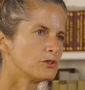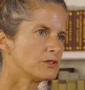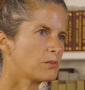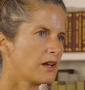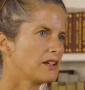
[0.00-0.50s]
was
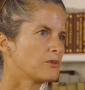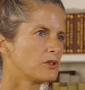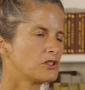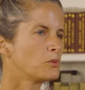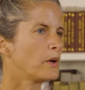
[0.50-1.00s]
a place
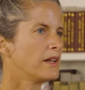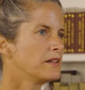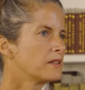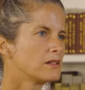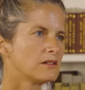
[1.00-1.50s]
where she
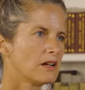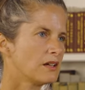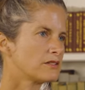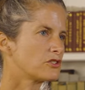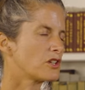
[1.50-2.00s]
went
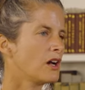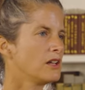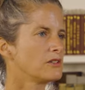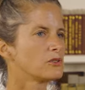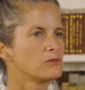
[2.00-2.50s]
as a
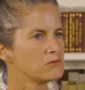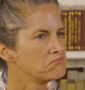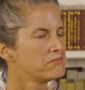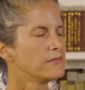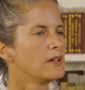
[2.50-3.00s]
child,
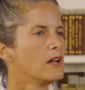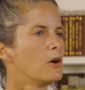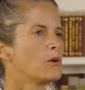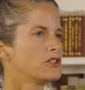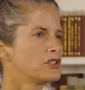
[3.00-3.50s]

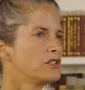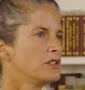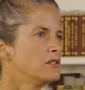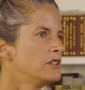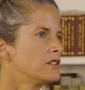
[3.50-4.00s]
when
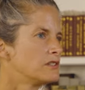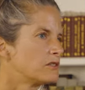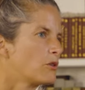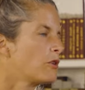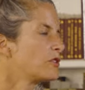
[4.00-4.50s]
she
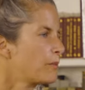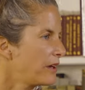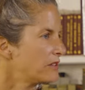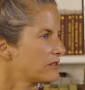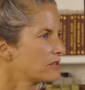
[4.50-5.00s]
needed her
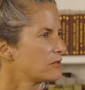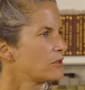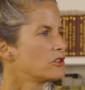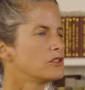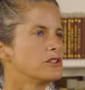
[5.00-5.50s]
space,
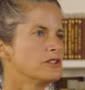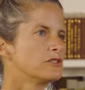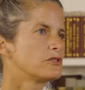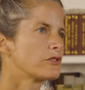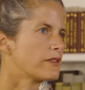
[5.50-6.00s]
when she
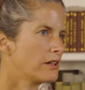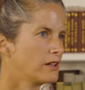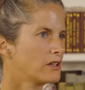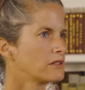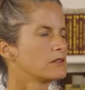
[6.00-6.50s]
needed to
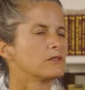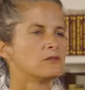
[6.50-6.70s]
think.